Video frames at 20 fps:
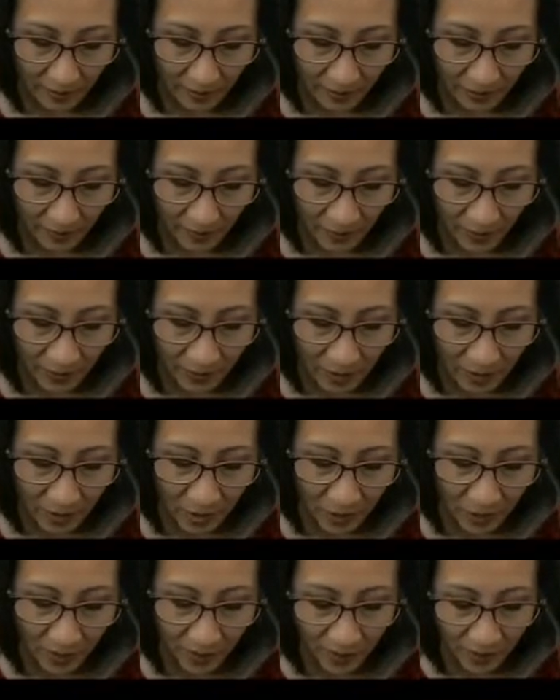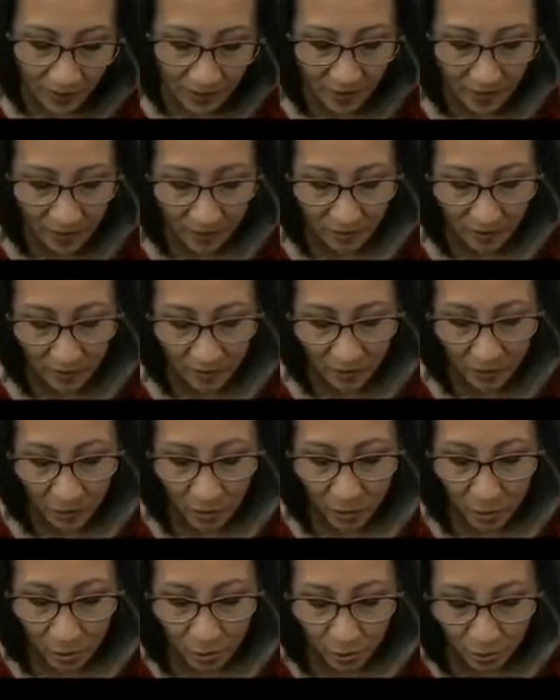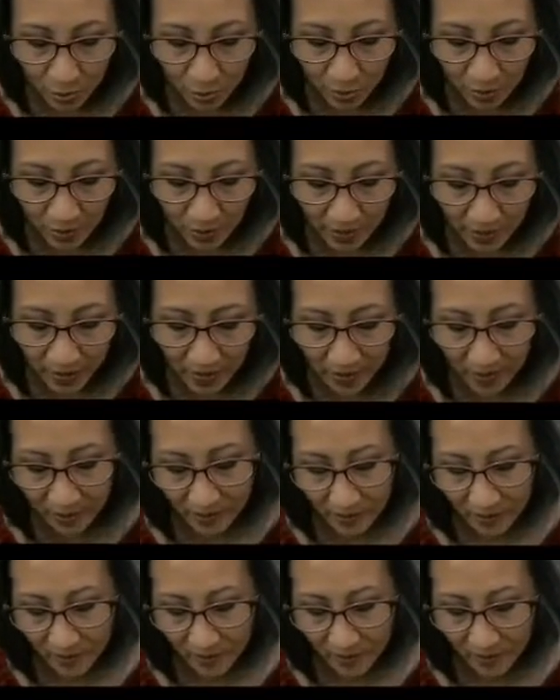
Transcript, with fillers: Now if I was doing this truly